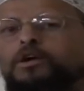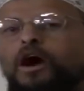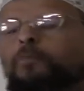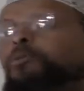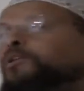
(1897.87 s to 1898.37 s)

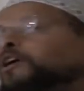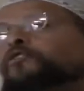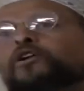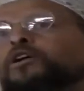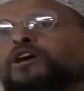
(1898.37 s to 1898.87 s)
A
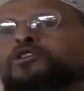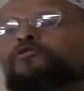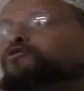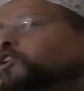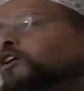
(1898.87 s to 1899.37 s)
believer
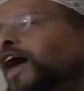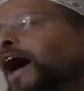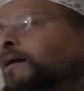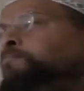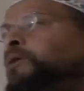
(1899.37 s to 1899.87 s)
doesn't fear
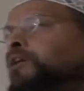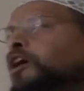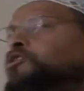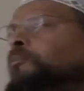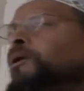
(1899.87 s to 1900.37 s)
that
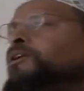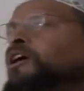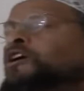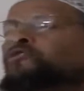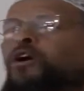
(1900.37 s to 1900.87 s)
because a
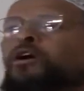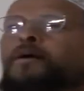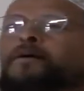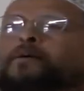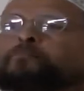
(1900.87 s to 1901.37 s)
believer
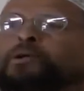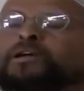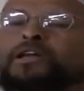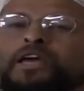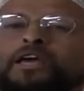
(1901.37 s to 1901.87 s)

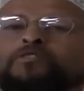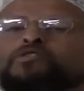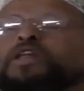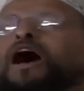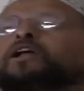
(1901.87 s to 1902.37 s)

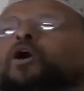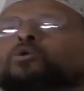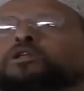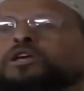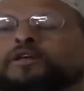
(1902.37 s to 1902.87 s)
believes not
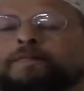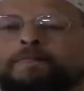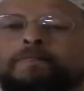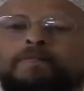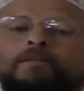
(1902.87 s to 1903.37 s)
only
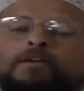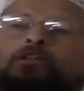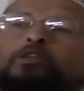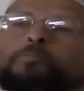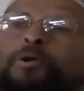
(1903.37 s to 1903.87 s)

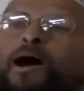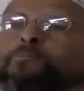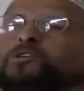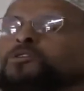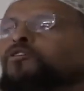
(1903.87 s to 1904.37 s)
in the
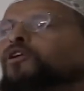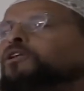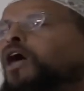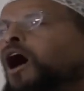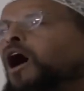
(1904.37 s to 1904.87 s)
promise of
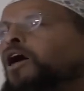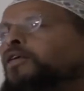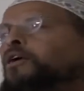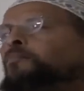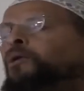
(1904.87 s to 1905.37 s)
Allah,
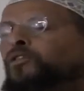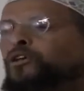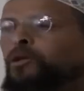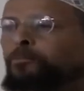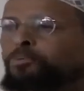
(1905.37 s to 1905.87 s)
but
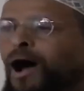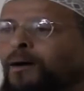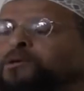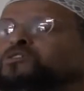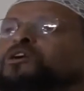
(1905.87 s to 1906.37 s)
in the
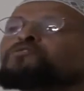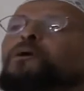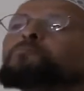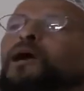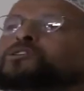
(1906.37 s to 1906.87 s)
promise of
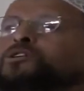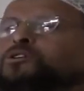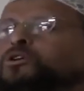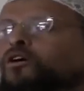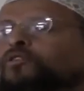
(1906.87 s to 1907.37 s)
the
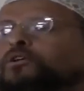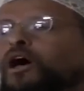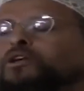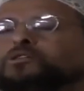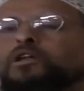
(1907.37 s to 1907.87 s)
Messenger of
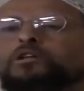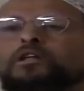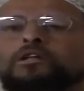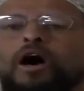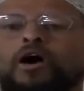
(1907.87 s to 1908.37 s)
Allah
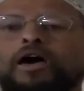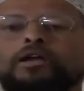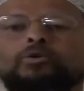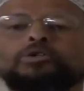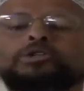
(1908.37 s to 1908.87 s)
sallallahu
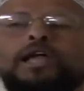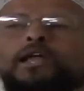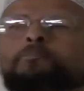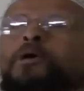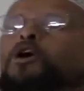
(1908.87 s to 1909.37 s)
alaihi
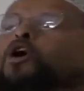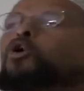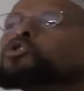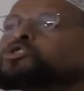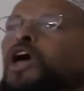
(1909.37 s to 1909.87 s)
wasallam,
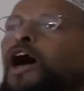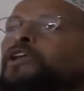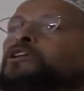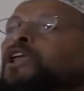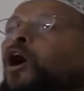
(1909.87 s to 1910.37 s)
who
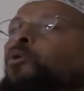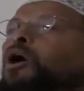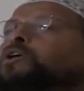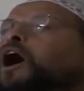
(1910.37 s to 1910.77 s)
said, "No one